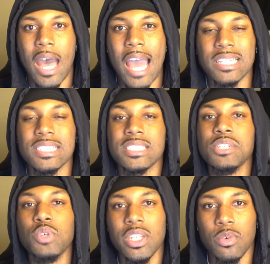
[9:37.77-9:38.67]
I can see
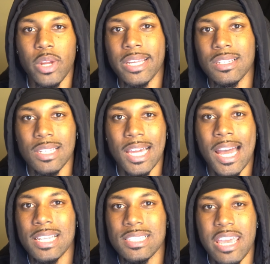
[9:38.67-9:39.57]
what the regular
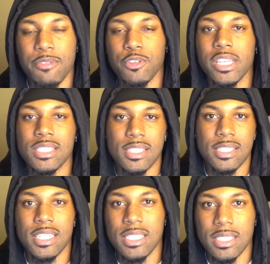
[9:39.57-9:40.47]
line is at for his
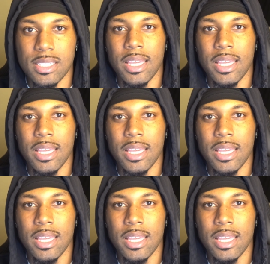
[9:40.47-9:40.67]
assist,